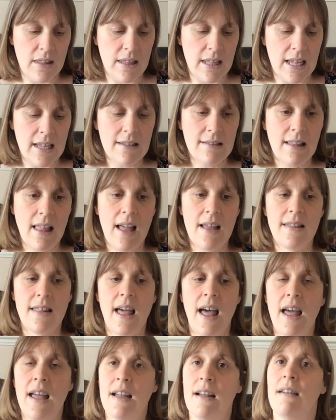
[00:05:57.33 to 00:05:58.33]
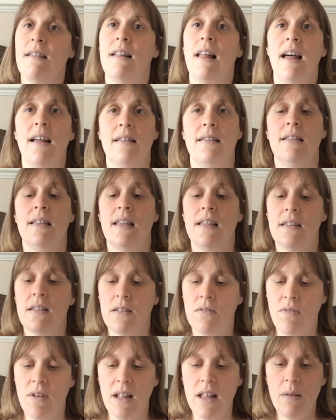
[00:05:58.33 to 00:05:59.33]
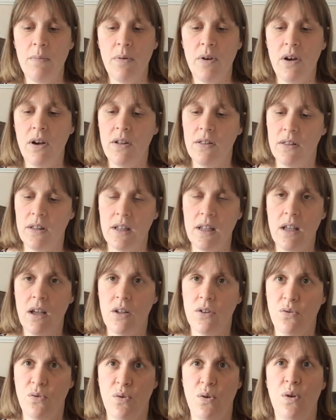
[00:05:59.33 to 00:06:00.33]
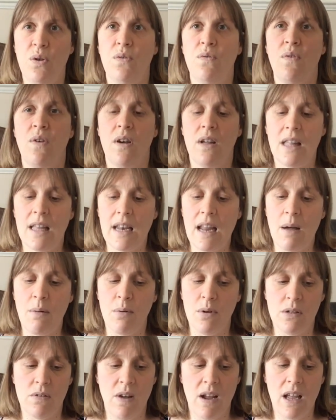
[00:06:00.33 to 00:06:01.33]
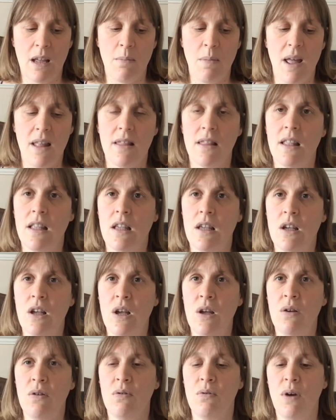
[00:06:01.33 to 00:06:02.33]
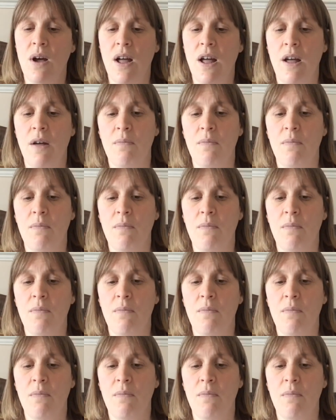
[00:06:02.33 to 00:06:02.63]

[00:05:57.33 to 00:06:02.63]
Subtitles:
things like that it'll ask you. So it's really important that you're truthful, and I would recommend that you